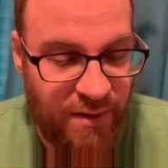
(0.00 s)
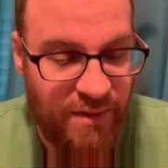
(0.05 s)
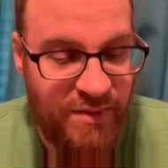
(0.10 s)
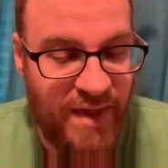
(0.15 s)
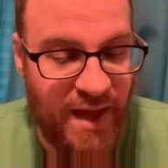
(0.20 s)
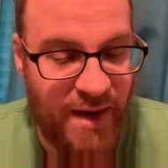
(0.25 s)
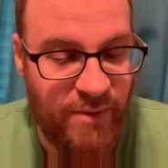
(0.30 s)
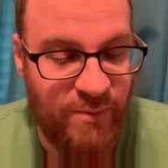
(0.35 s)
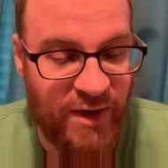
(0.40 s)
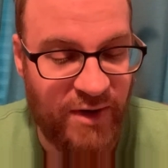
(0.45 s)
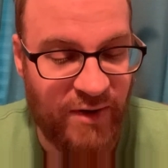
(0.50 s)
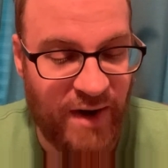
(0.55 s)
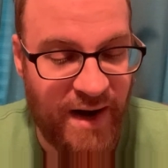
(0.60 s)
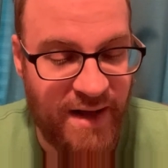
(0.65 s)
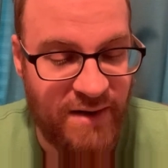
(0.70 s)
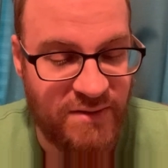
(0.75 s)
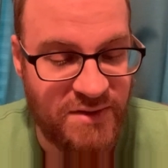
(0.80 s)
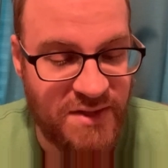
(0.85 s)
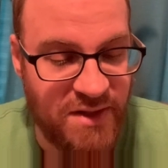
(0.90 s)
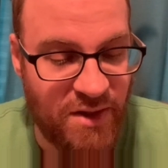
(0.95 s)
Then we cried
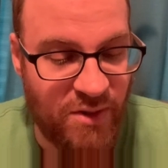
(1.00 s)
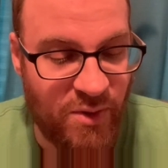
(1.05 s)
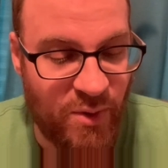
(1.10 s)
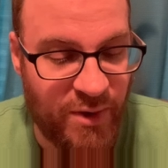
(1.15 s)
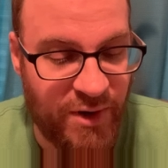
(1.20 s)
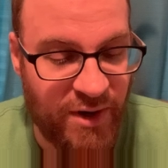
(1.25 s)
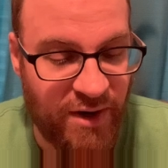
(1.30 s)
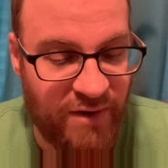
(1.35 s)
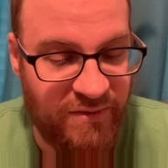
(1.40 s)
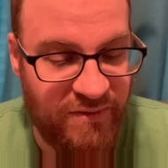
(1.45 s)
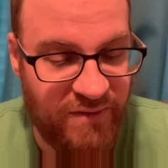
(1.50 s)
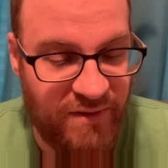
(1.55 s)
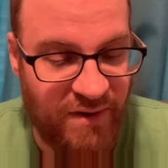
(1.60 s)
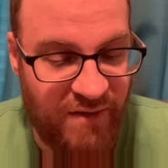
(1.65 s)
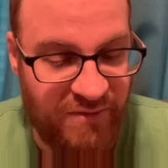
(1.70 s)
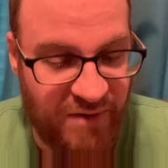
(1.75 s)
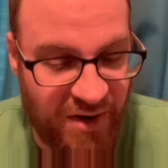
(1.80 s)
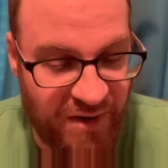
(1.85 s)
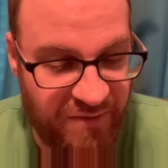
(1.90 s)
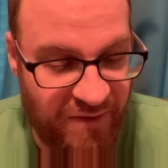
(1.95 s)
out to the Lord our,
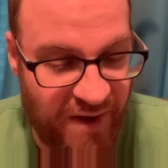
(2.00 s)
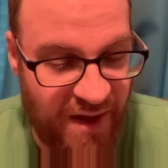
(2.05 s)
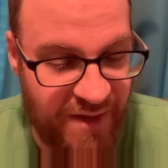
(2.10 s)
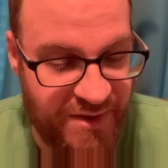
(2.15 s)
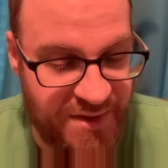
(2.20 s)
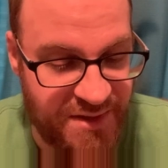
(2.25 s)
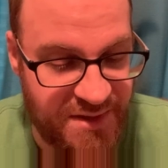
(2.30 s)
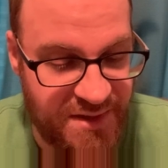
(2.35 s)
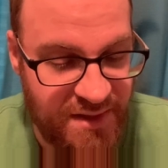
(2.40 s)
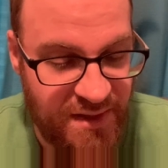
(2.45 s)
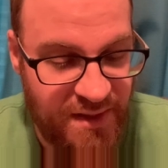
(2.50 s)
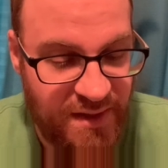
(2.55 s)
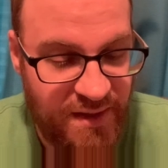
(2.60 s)
of our fathers.